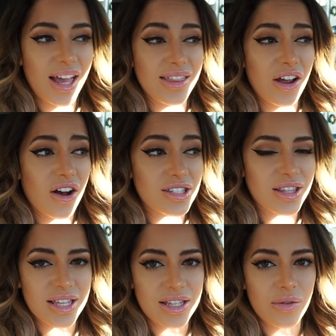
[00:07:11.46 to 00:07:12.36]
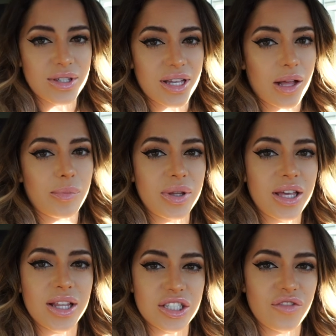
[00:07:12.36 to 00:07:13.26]
And then also last night was a
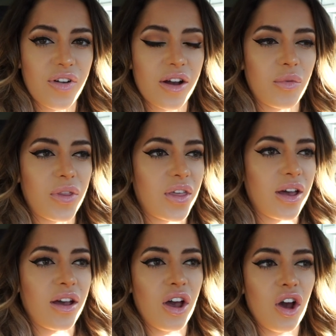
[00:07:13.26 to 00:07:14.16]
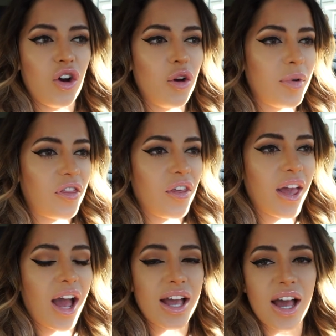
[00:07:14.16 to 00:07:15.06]
complete clusterfuck with the Uber
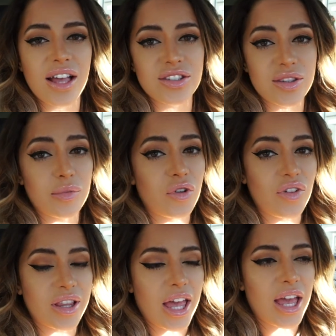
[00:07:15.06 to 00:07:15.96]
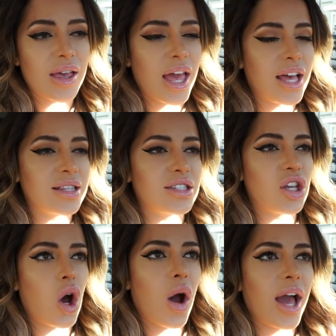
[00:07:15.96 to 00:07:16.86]
thing. I got to the movie late, and
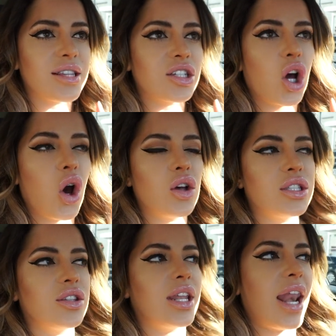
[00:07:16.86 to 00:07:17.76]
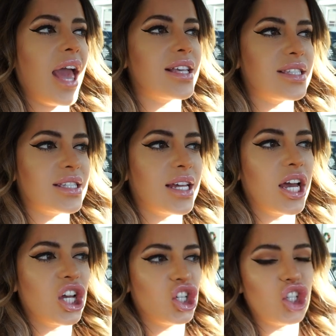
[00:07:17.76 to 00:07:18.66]
so I had to go into the next
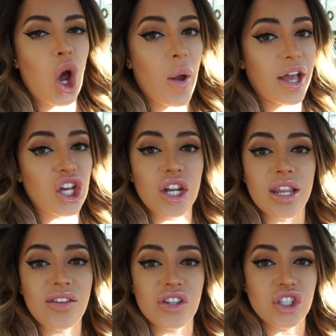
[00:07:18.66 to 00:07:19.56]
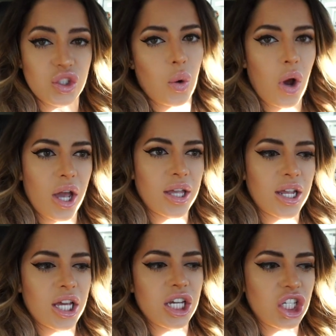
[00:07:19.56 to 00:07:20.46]
show and couldn't even
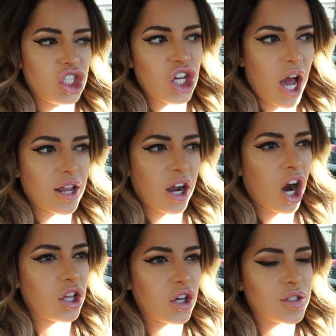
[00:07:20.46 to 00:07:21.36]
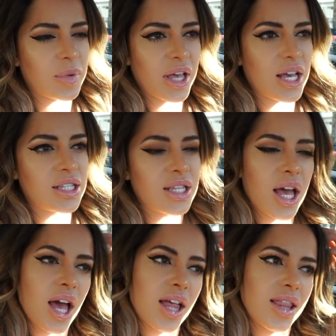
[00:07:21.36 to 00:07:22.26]
join John and Carlos because
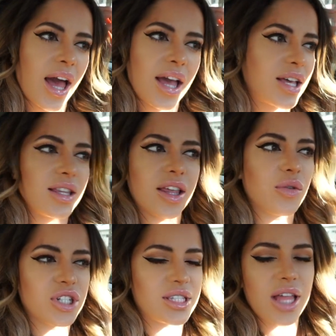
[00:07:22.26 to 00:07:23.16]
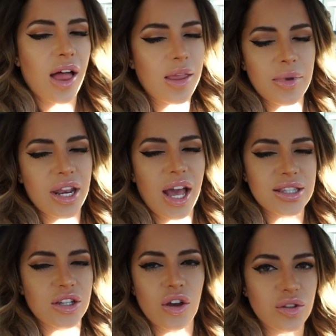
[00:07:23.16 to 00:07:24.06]
like they would just not let me, and I
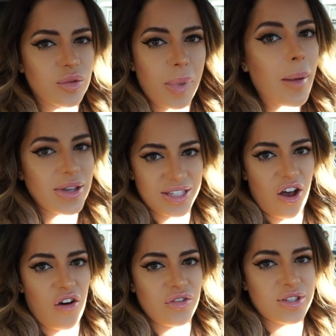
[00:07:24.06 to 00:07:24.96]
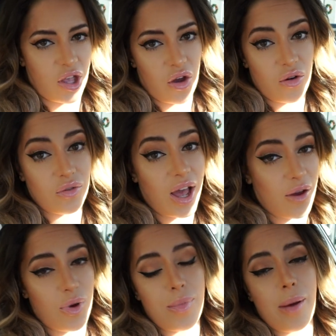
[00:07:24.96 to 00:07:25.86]
had to go by myself. So
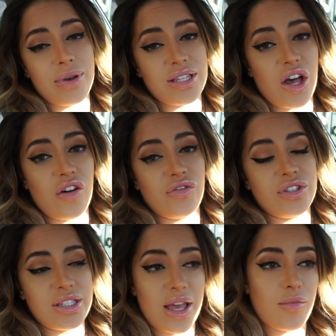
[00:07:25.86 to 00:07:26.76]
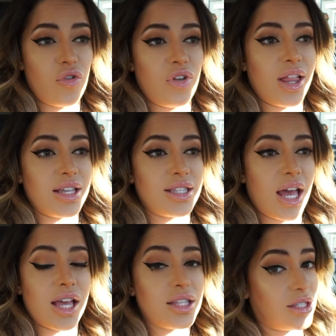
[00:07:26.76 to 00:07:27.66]
I went by myself to see a movie last
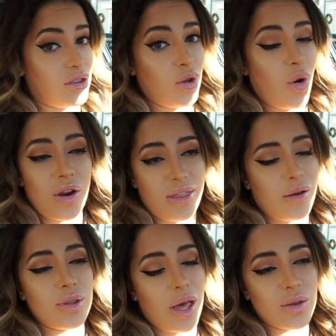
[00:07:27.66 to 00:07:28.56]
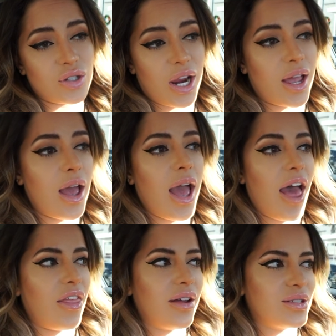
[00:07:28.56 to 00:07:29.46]
night, Thor. That, that was great.
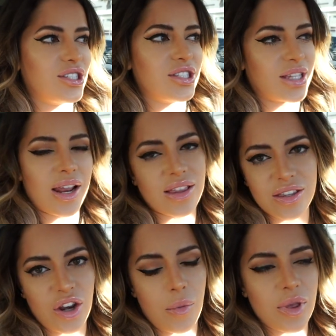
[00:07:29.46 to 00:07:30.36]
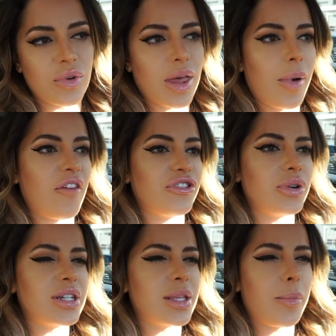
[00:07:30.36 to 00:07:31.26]
And then I was just gonna, you know, meet with them
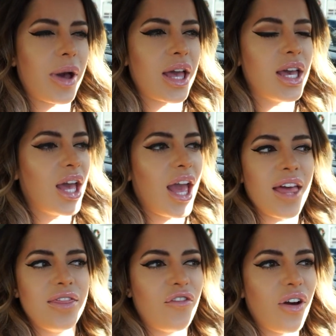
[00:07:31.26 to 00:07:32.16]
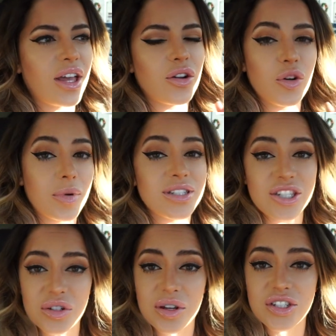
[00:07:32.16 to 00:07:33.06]
afterwards, but the fucking Uber
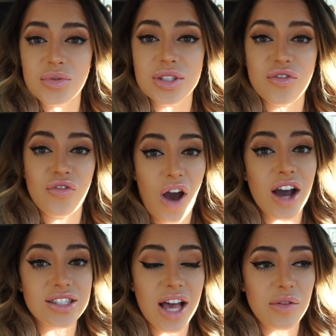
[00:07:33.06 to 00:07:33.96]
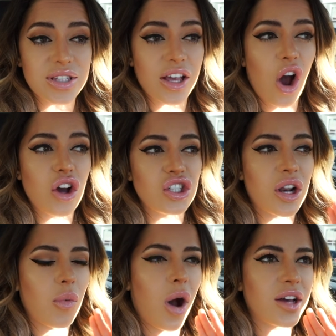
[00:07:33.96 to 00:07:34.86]
situation was fucked. I was like, oh, should
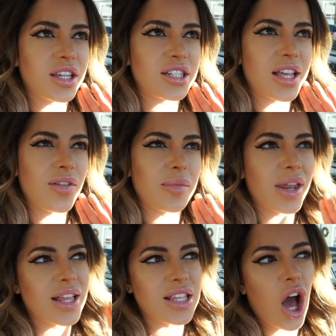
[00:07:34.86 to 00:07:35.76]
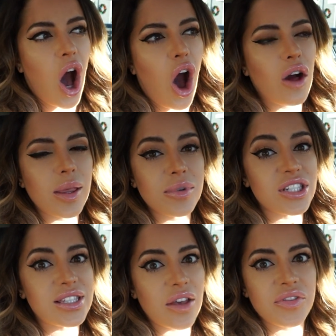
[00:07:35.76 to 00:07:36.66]
I walk there seven minutes? Oh, let me
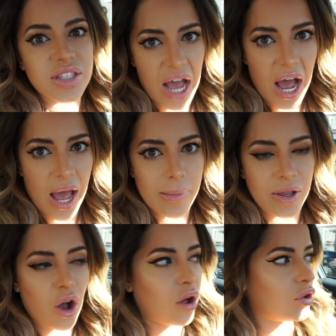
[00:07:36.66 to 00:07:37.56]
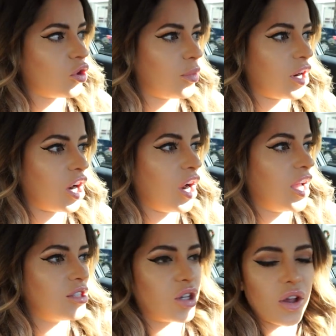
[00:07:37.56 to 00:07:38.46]
just save time and call an Uber
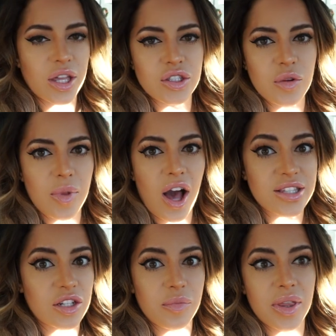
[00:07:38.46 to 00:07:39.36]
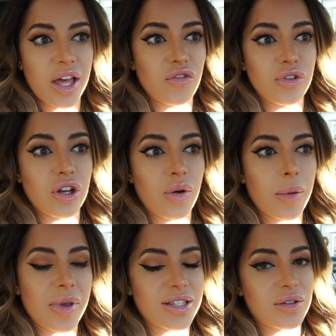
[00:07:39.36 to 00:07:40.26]
to go like two blocks. It'll be like real
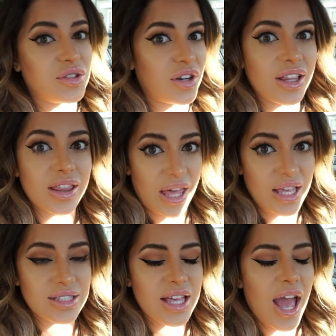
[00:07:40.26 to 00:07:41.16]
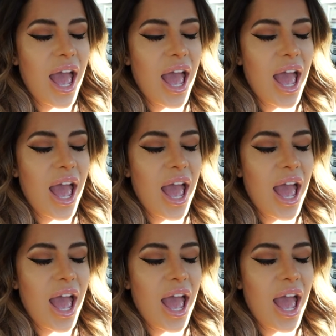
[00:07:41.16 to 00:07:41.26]
quick because I was already late.